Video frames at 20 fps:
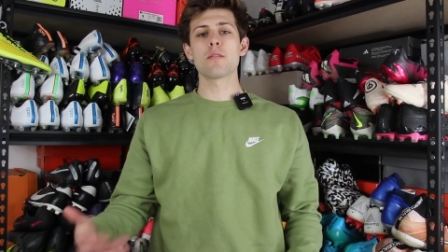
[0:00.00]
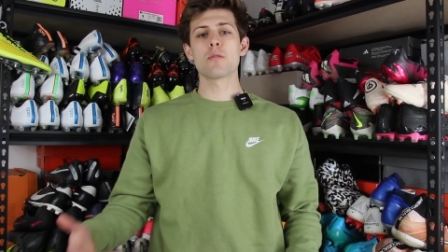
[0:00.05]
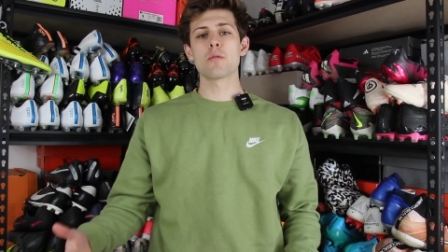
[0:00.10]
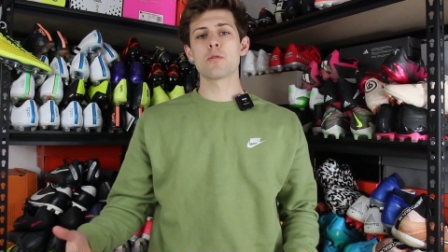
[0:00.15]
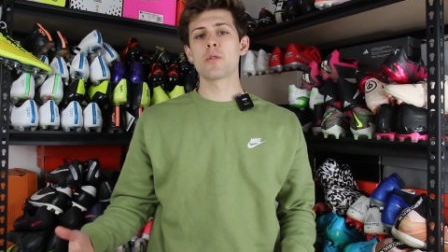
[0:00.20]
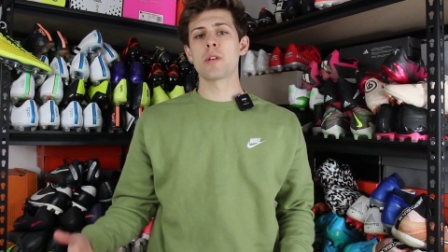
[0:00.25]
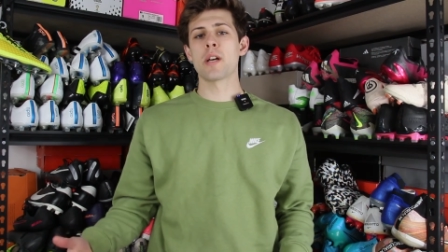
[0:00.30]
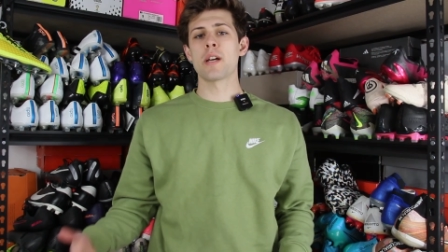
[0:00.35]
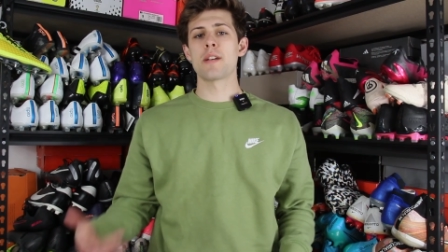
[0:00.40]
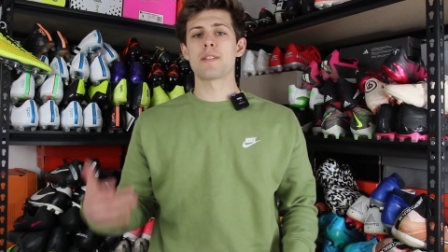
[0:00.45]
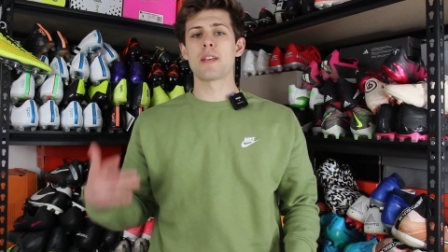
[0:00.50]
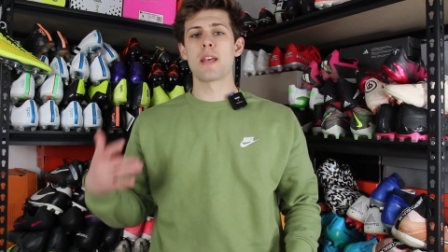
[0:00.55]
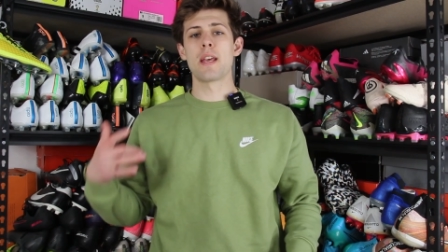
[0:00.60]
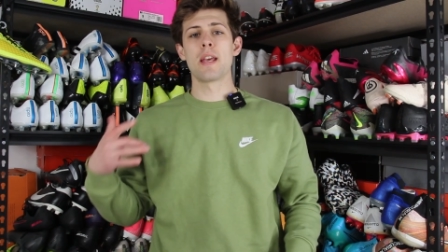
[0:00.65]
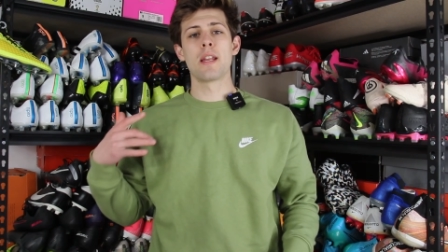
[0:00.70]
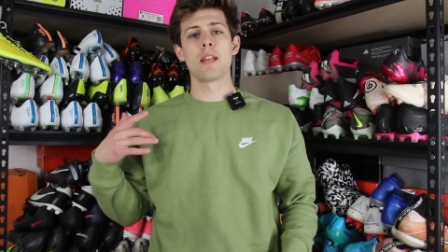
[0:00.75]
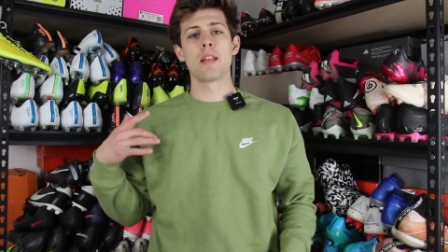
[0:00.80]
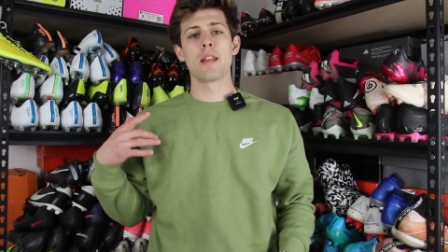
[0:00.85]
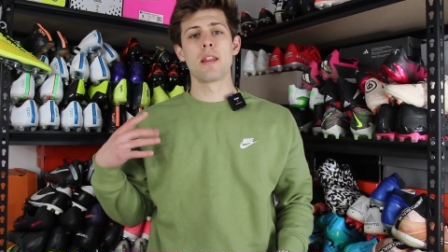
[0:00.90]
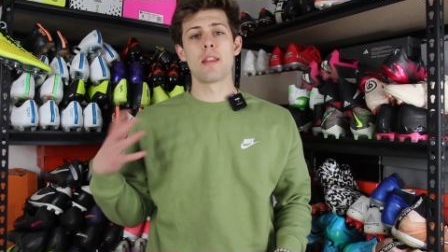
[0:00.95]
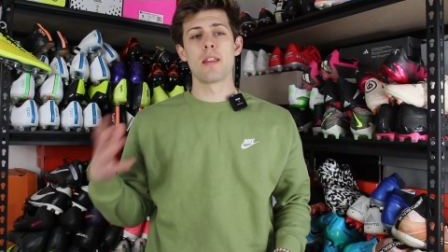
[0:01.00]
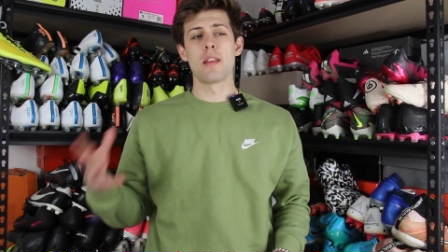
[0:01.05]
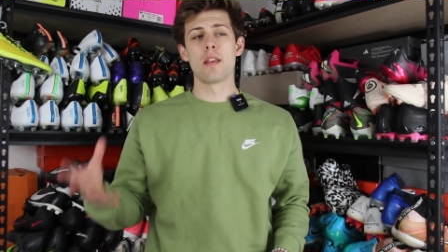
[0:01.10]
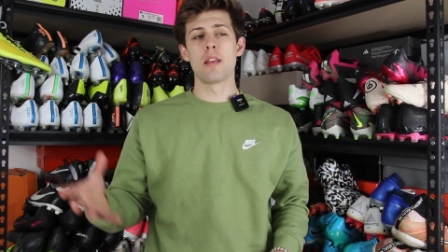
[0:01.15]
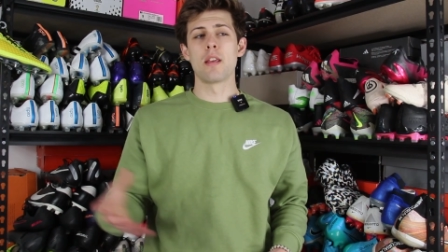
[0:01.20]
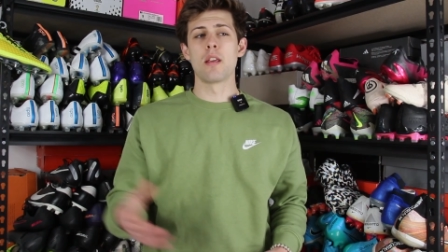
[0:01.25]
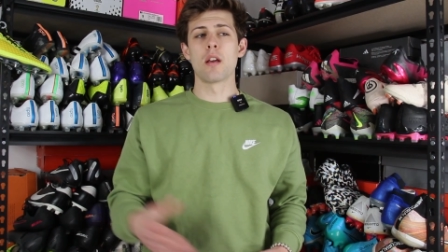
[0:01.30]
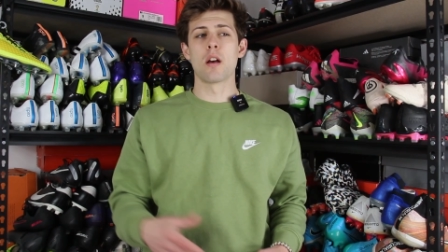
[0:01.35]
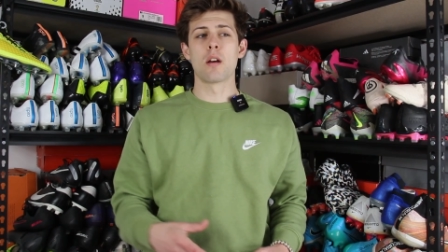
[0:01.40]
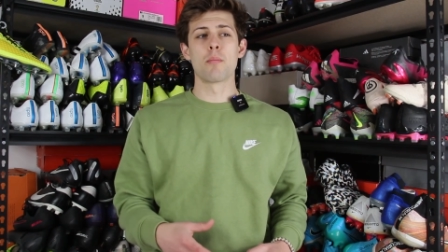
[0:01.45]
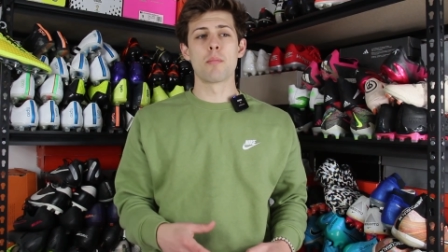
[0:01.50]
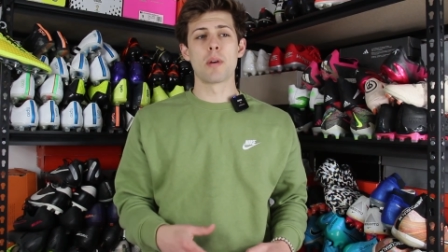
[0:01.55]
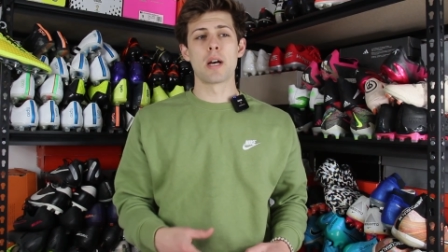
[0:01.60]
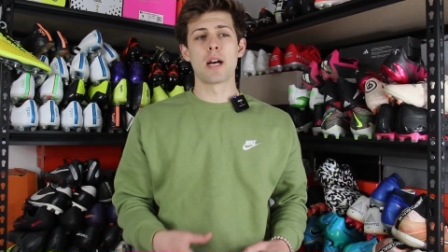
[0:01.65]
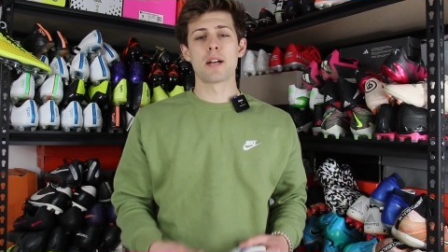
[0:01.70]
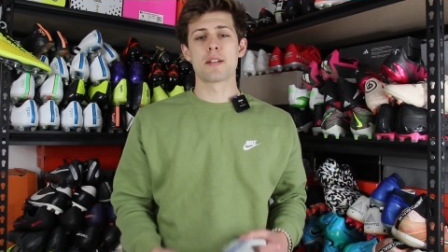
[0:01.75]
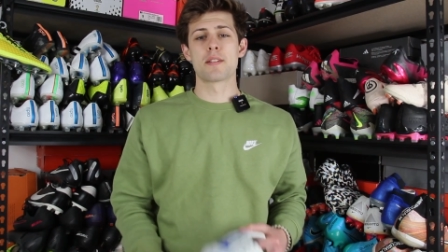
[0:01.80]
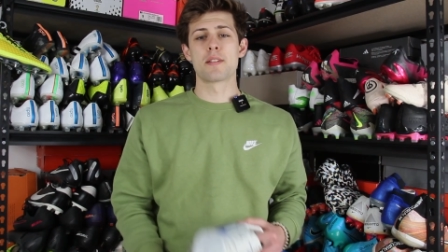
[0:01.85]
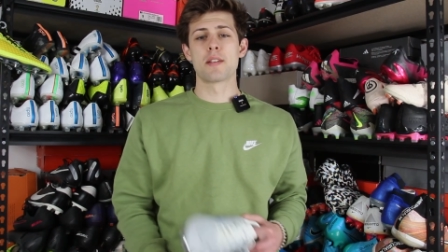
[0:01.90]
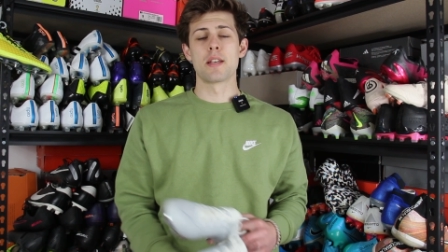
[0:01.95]
told you guys in the
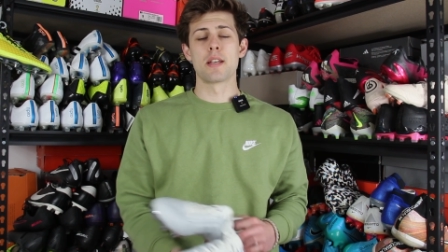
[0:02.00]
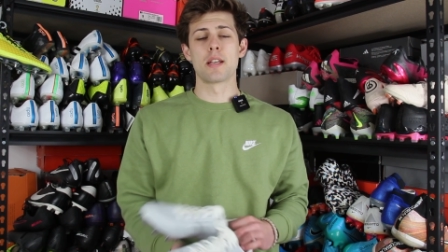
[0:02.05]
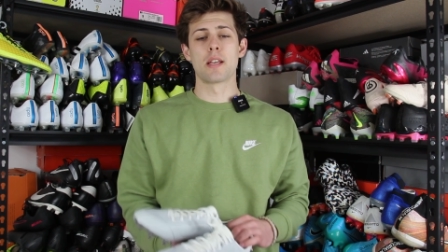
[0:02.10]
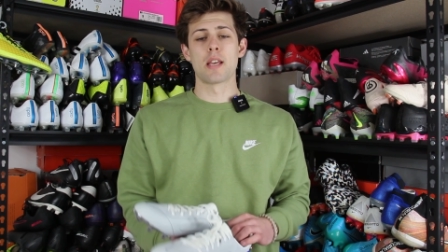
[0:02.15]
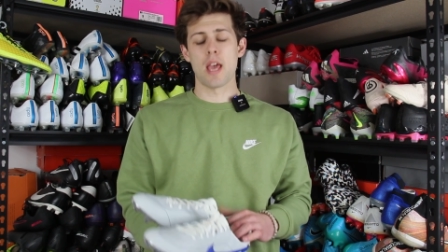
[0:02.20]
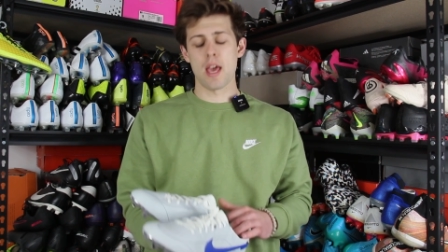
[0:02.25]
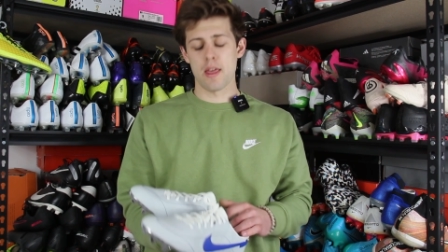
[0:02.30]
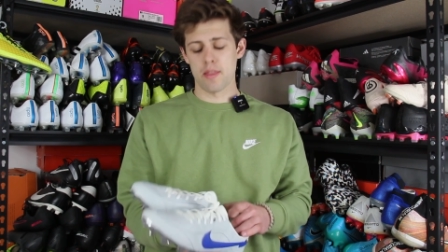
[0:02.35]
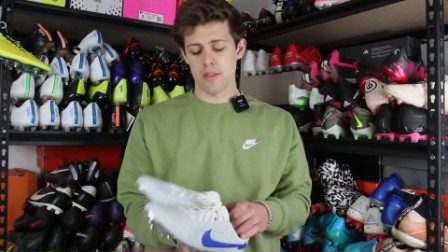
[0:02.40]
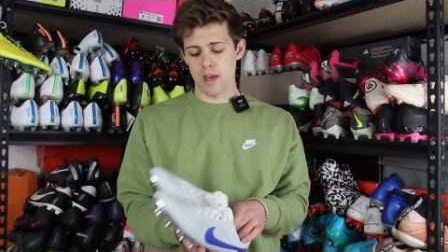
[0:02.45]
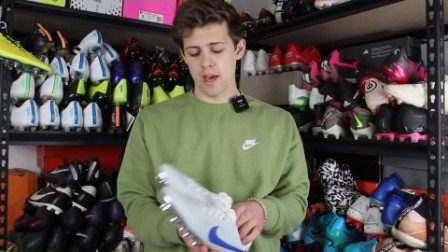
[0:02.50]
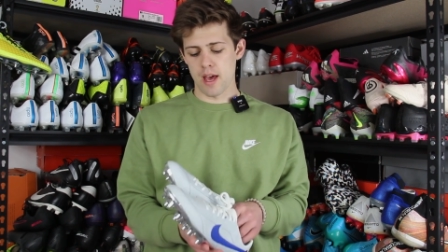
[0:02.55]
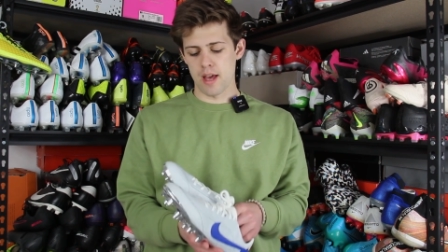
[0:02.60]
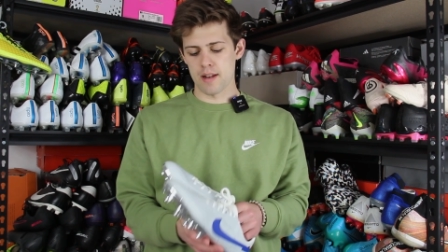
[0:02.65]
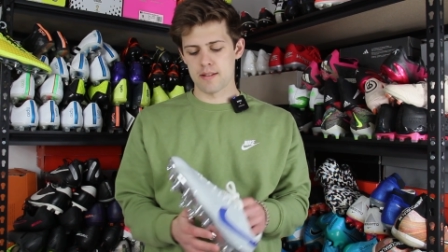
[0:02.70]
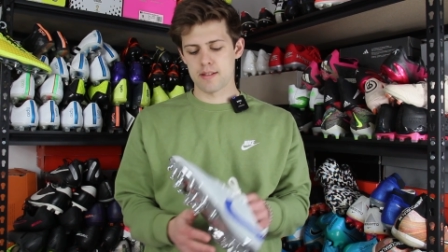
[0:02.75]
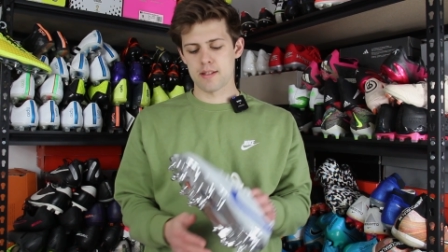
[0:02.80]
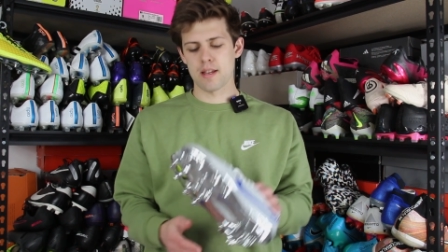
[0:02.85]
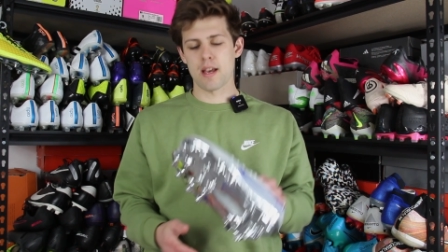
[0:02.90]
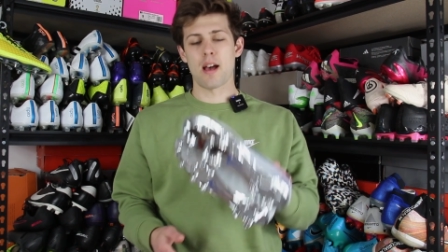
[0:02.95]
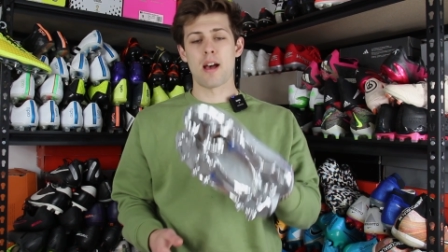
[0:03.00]
unboxing that